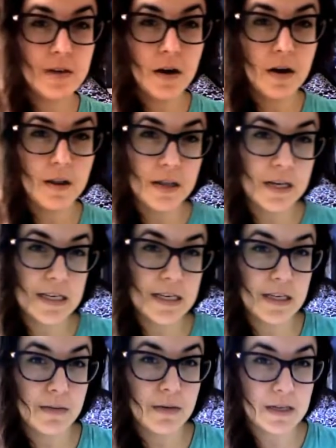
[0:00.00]
on the
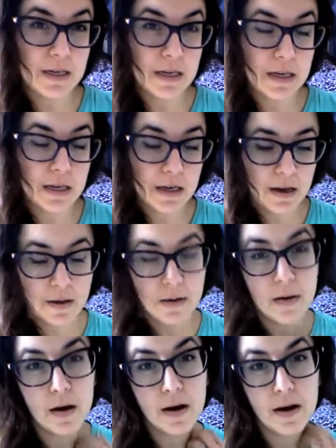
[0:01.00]
CBC,
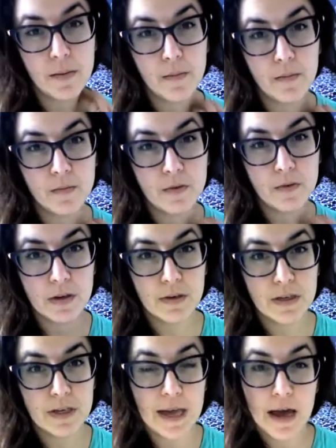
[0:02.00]

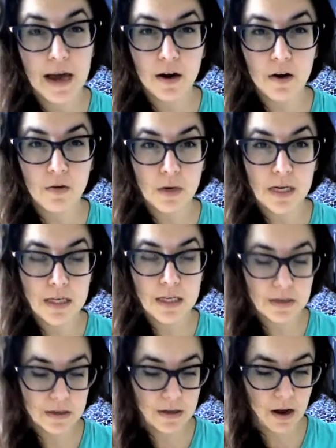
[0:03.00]
CBC Canada
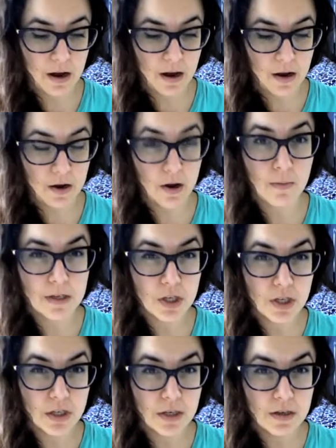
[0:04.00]
Reads
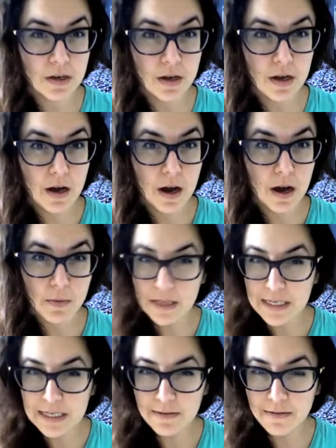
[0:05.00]
competition, I
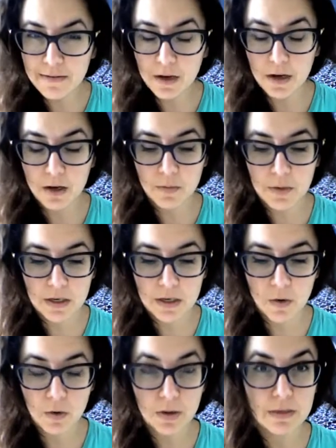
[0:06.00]
believe. I could be
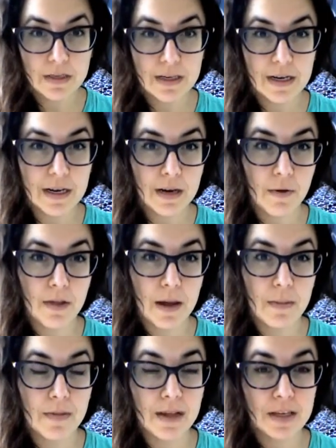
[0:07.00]
totally mistaken about
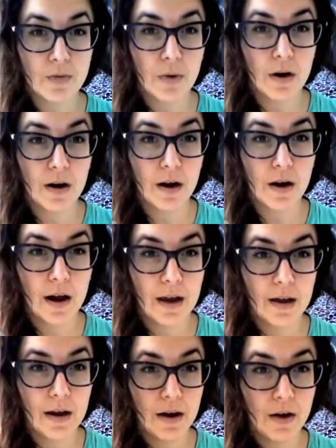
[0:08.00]
that, but that's where
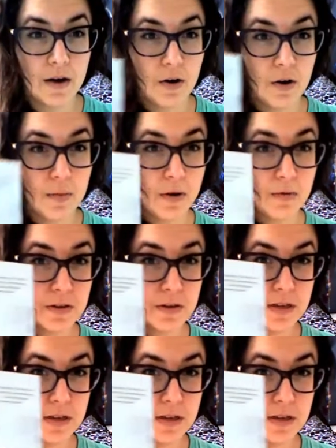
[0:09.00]
I kind of heard about it, was on the